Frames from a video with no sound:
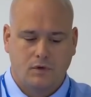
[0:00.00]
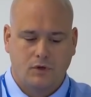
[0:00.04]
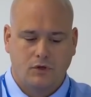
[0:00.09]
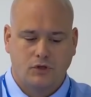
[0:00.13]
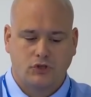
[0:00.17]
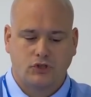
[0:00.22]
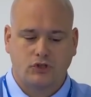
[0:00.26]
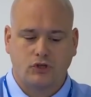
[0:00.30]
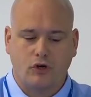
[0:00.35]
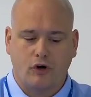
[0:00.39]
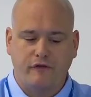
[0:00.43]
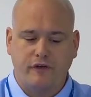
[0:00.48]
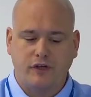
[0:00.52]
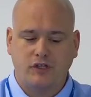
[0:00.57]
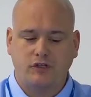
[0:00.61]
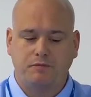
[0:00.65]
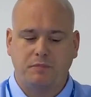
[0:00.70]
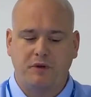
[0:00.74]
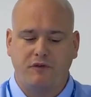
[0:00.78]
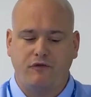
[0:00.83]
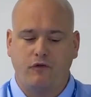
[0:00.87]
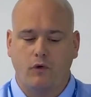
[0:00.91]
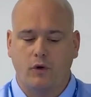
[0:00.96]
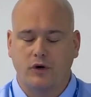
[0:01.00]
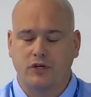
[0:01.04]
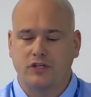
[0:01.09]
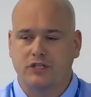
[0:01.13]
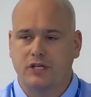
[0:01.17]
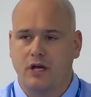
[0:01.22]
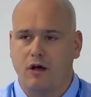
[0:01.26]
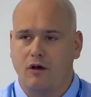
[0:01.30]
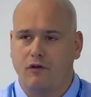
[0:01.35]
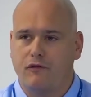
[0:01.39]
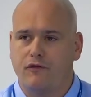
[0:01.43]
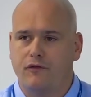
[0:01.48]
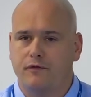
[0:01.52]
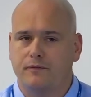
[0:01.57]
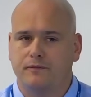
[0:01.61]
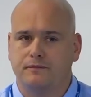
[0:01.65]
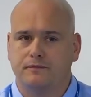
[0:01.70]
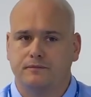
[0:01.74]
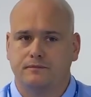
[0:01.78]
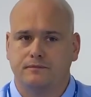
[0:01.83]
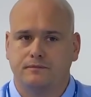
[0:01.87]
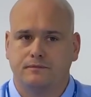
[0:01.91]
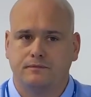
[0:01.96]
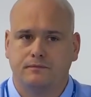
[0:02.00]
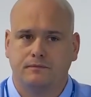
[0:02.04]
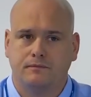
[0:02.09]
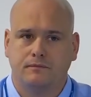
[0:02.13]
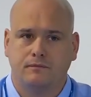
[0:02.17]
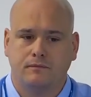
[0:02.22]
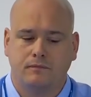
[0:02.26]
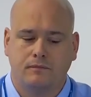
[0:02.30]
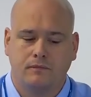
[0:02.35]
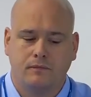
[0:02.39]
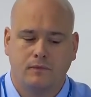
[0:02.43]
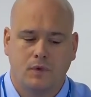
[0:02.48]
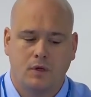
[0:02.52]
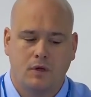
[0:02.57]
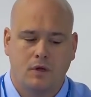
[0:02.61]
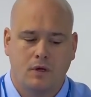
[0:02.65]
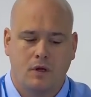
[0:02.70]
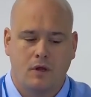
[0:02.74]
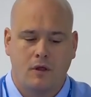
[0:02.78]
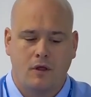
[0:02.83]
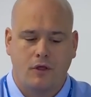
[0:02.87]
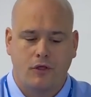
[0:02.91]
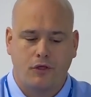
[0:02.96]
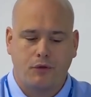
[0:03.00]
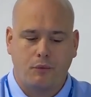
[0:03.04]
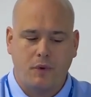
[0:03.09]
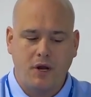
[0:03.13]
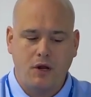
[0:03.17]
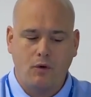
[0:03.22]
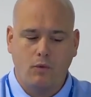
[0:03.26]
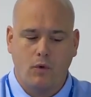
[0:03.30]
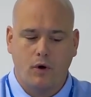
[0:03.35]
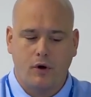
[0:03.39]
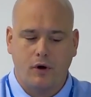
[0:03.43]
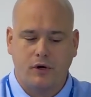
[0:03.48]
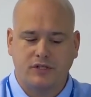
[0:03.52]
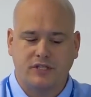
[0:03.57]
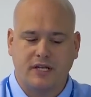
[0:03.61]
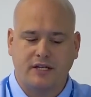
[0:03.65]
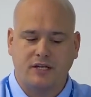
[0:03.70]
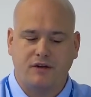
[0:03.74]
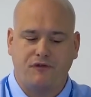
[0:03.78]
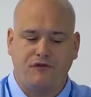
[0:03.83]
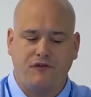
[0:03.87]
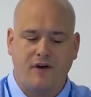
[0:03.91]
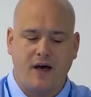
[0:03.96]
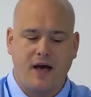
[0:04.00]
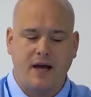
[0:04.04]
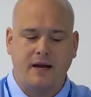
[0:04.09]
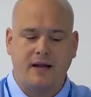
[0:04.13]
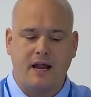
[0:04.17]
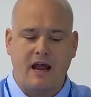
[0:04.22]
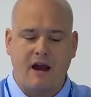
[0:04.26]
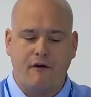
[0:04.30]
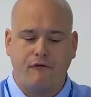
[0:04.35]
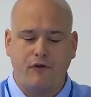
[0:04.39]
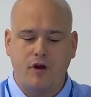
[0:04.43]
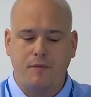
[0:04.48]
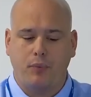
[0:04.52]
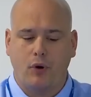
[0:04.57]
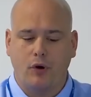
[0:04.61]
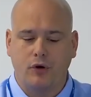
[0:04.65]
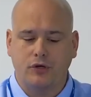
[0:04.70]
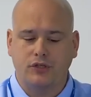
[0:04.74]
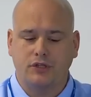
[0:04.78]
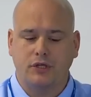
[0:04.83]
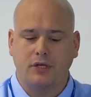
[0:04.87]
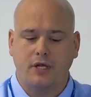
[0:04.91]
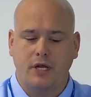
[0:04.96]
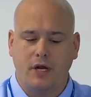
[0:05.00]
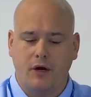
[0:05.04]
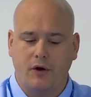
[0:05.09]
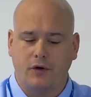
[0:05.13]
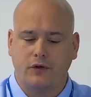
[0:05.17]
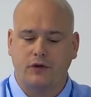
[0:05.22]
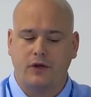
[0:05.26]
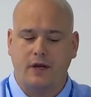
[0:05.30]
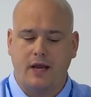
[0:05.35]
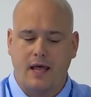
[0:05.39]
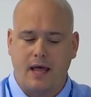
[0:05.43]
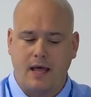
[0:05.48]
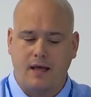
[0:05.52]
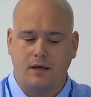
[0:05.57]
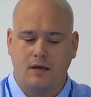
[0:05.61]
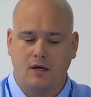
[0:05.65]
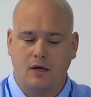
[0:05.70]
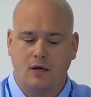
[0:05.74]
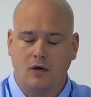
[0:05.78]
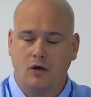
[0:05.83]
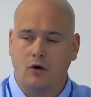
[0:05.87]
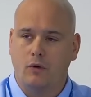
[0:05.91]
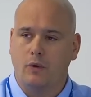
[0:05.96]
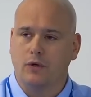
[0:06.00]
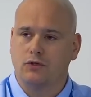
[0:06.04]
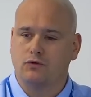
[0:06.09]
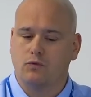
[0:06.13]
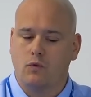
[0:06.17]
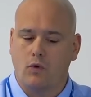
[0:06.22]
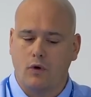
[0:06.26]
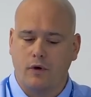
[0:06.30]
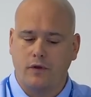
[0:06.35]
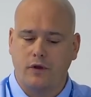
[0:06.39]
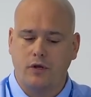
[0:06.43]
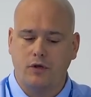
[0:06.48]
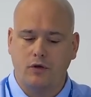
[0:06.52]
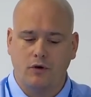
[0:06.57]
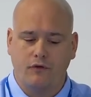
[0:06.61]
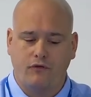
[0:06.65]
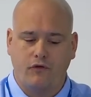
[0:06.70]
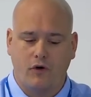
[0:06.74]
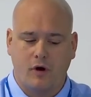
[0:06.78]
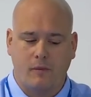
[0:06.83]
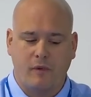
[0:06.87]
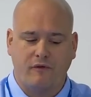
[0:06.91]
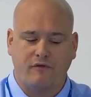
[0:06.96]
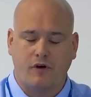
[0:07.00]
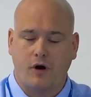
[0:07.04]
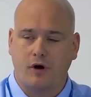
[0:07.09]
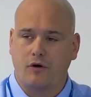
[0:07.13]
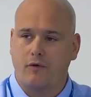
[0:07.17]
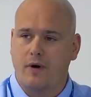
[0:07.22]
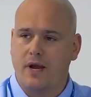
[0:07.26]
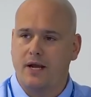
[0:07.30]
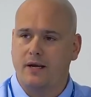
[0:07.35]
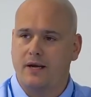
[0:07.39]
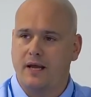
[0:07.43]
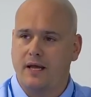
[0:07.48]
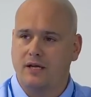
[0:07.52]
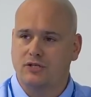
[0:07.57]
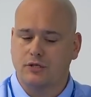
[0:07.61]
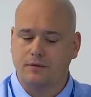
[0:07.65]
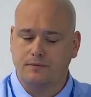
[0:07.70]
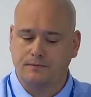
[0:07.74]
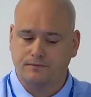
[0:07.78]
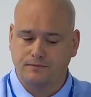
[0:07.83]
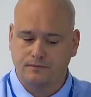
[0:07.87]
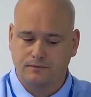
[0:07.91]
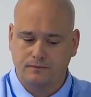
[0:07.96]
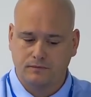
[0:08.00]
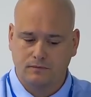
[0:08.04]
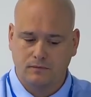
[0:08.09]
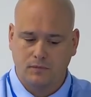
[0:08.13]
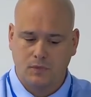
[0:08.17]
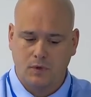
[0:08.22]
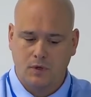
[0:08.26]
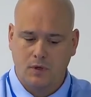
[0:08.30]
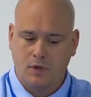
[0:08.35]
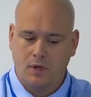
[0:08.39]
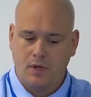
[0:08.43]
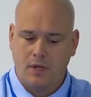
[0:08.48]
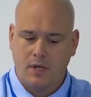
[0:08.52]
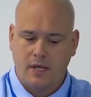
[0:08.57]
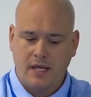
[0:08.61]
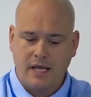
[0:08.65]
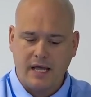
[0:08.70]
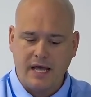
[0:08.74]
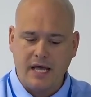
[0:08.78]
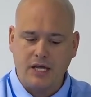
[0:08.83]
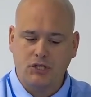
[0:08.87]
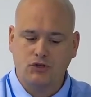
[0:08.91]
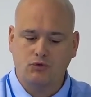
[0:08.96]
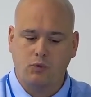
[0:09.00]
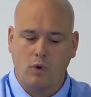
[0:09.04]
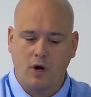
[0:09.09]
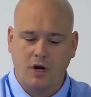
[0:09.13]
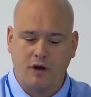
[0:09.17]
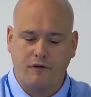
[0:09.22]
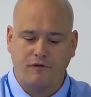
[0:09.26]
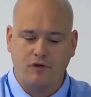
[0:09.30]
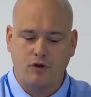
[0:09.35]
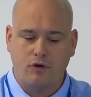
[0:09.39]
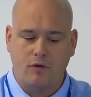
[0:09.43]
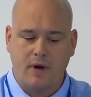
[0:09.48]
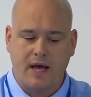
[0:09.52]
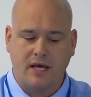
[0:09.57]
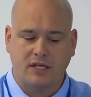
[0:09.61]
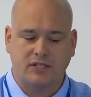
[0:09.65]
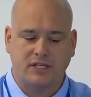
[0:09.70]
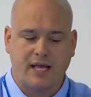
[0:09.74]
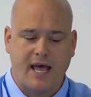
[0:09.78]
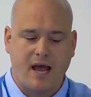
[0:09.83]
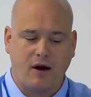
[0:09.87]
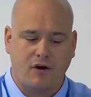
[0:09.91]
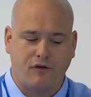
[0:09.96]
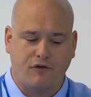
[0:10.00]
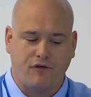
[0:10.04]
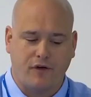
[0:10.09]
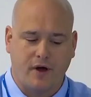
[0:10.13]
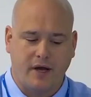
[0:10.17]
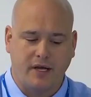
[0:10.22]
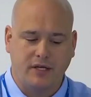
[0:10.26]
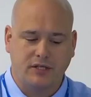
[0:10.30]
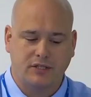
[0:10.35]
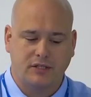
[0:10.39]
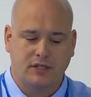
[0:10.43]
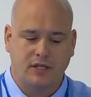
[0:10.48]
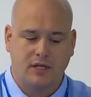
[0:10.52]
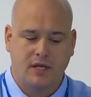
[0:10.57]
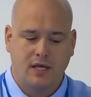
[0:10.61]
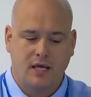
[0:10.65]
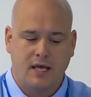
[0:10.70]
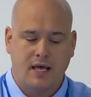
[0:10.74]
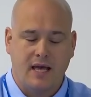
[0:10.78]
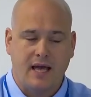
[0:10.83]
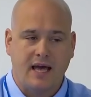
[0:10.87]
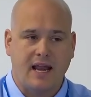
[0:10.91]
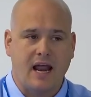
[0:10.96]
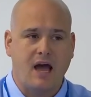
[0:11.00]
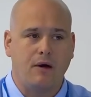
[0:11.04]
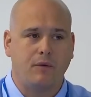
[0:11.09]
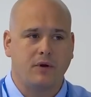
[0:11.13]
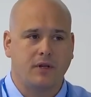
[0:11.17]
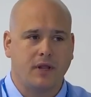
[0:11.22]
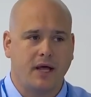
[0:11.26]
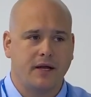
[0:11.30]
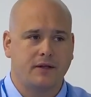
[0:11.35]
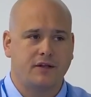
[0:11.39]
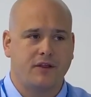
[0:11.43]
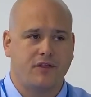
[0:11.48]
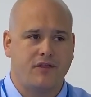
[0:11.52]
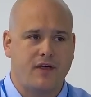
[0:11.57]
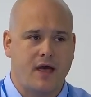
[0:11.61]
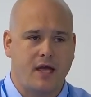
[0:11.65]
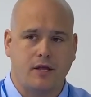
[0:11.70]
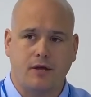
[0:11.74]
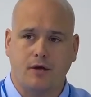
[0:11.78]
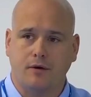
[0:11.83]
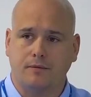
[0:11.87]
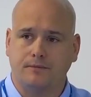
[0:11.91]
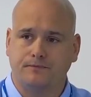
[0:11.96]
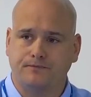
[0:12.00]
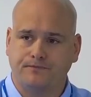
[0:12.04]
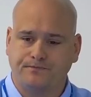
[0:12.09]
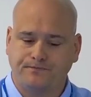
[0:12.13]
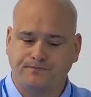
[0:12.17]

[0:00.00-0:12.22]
Service before self. 3 words that define every person here today who has worn the uniform of our great nation. Each one of you has sacrificed, and I would like to thank you,